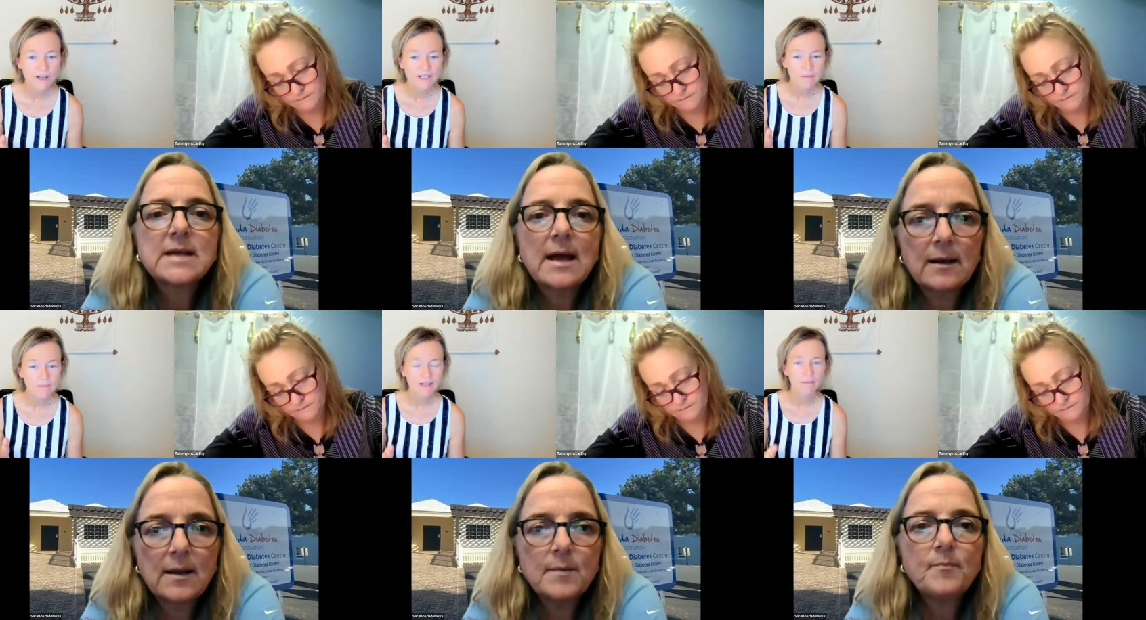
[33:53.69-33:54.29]
Speaker 1: into
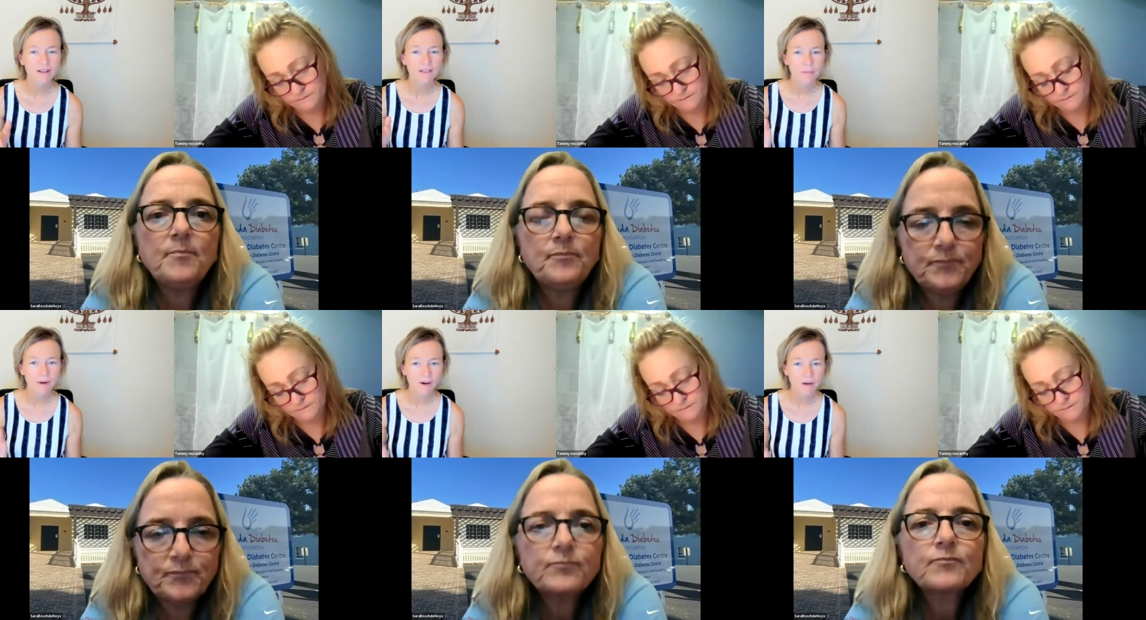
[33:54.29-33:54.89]
menopause
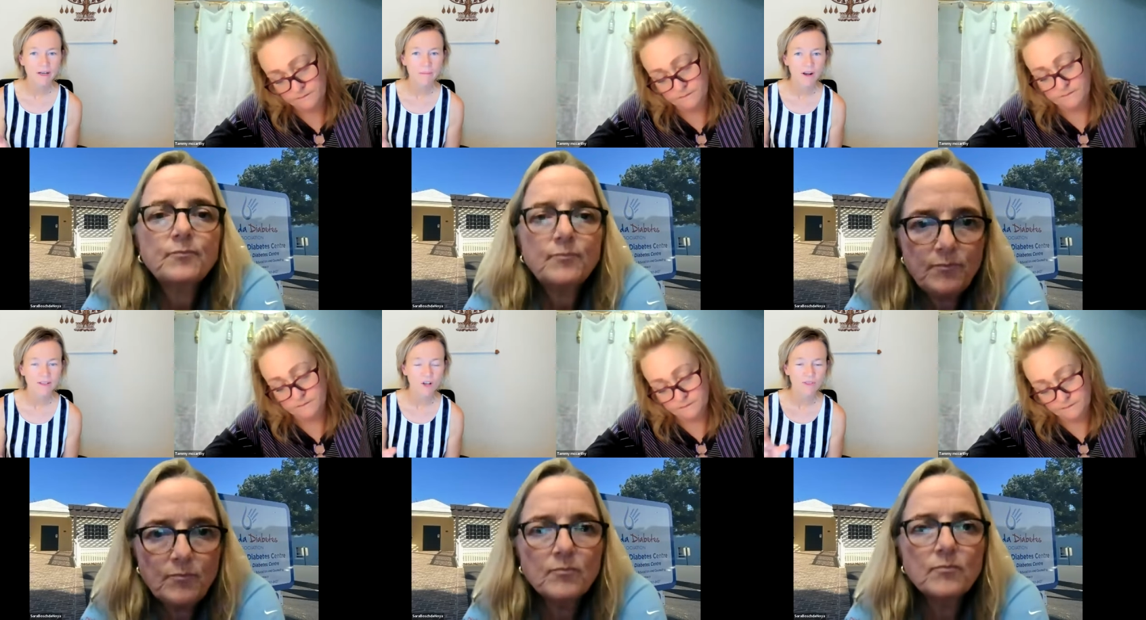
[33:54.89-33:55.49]
and
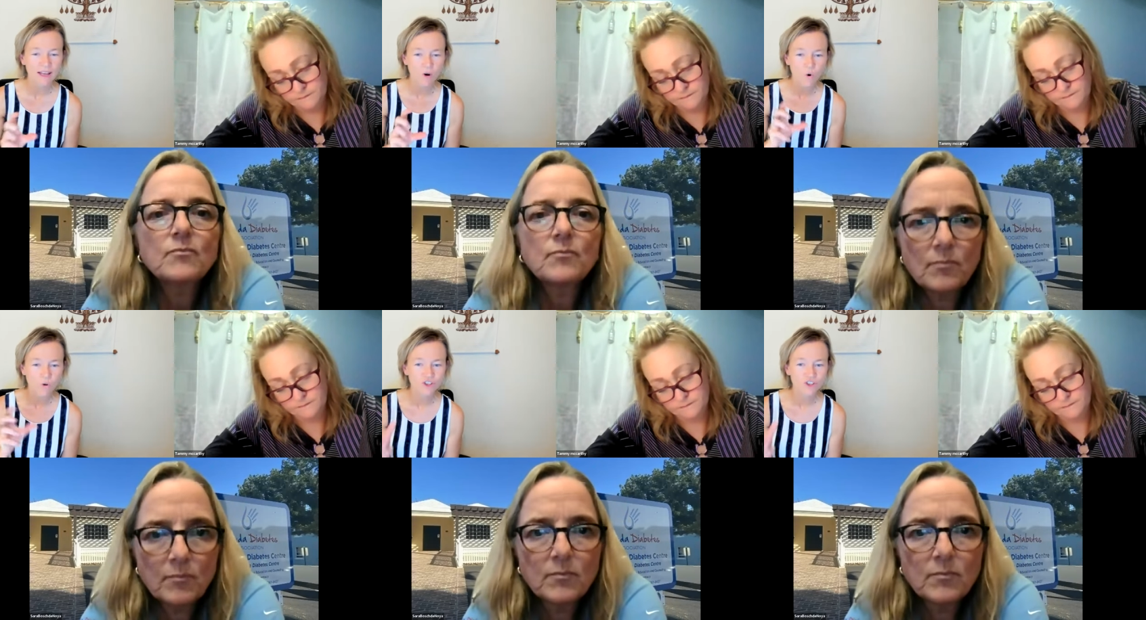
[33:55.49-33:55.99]
perimenopause, that whole